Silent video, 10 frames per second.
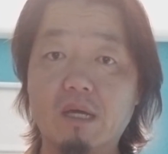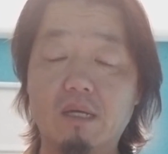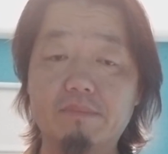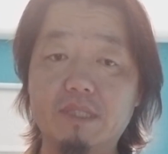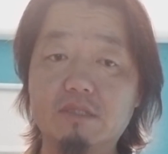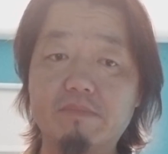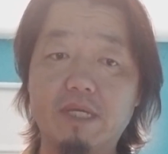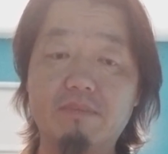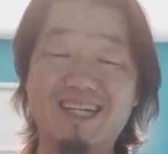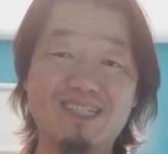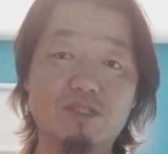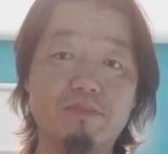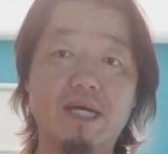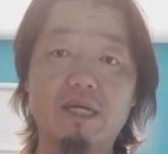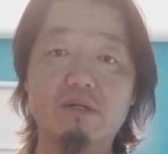Um, it's made by
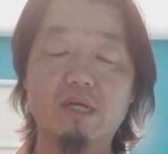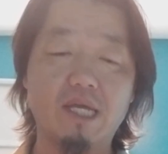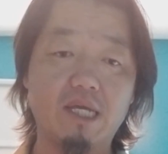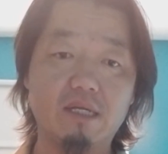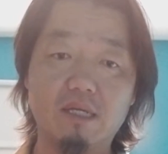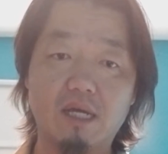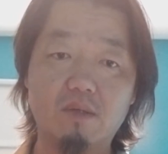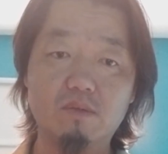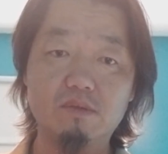Aspire, and I